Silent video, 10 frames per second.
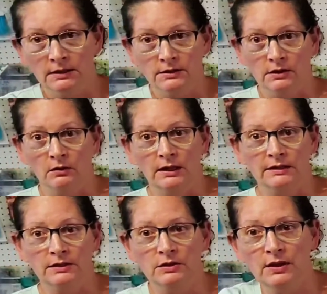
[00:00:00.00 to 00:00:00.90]
So
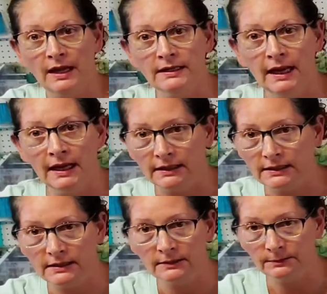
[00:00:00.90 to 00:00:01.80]
let's do that
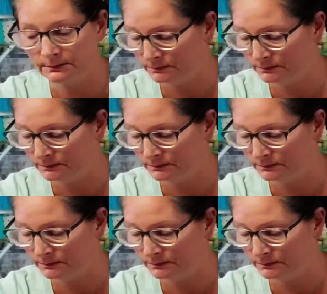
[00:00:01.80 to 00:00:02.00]
next.